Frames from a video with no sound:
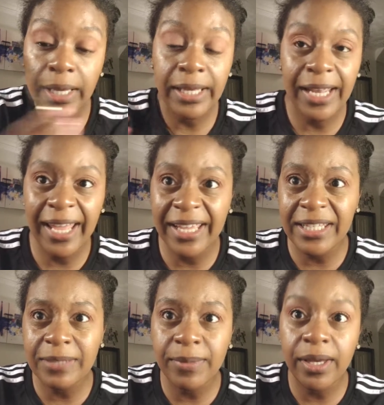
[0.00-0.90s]

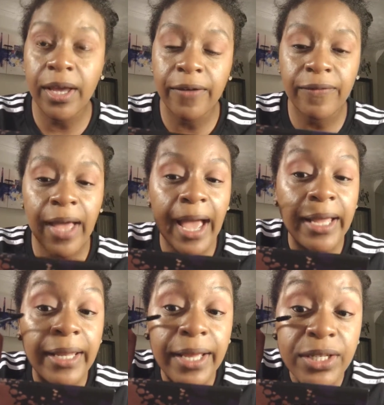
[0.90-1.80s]
enhancement of the
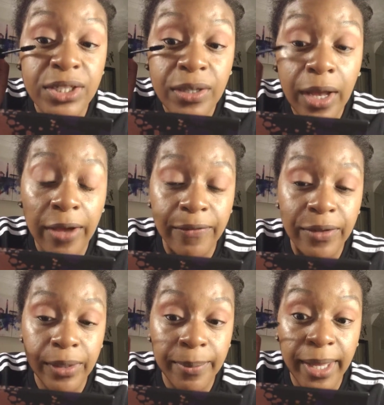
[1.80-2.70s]
eyelash, of
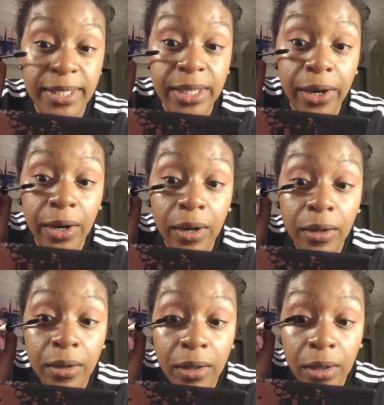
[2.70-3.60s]
the
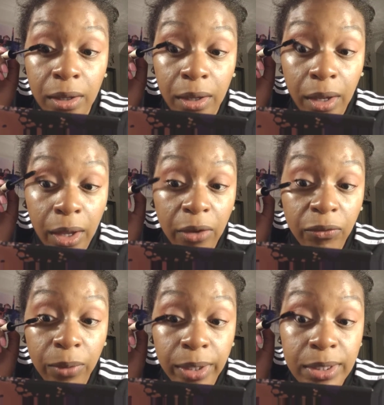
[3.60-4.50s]
mascara,
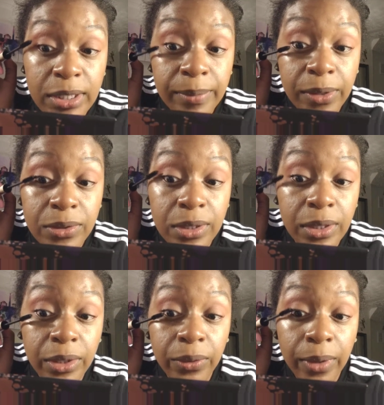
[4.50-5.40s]
of what it's supposed to
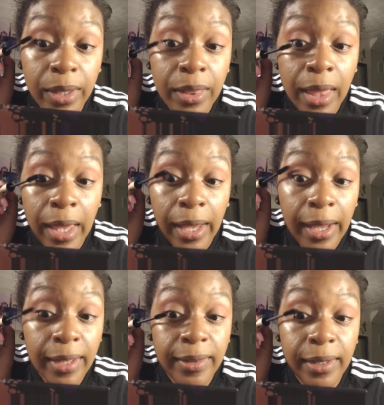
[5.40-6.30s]
do.
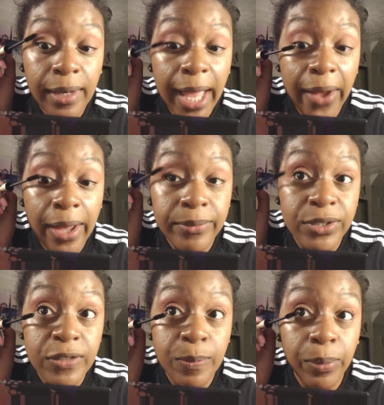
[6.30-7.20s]
And then now I'm
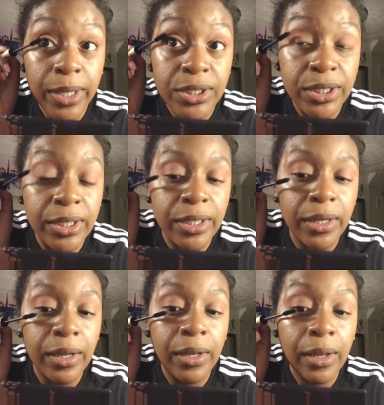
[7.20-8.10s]
just
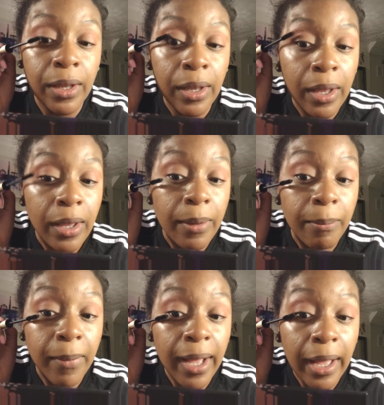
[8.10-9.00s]
brushing
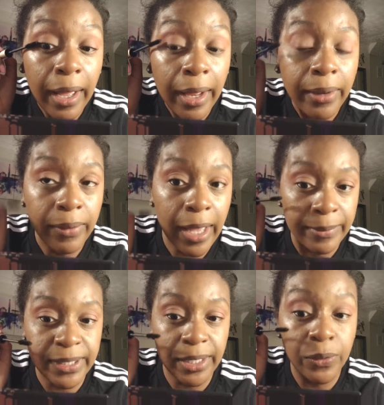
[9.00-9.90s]

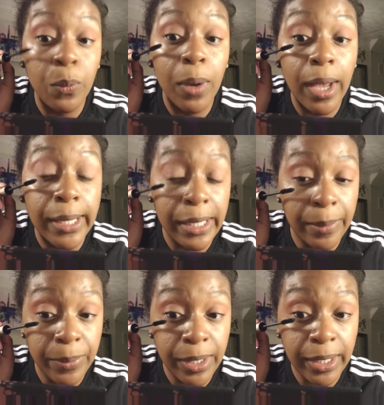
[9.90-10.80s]
I'm taking the wand and
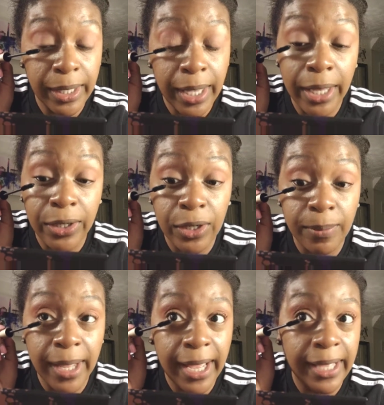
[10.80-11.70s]
I'm putting it under
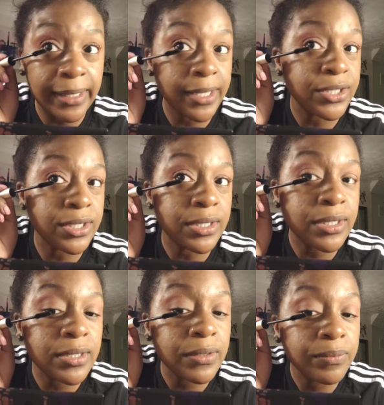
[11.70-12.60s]
my
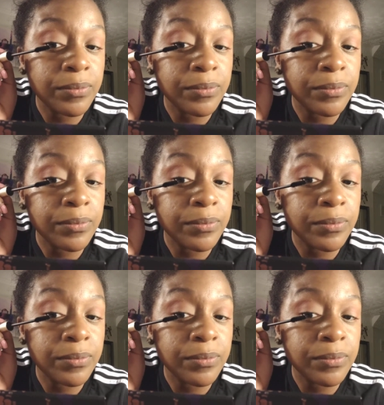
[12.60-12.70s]
eyelashes.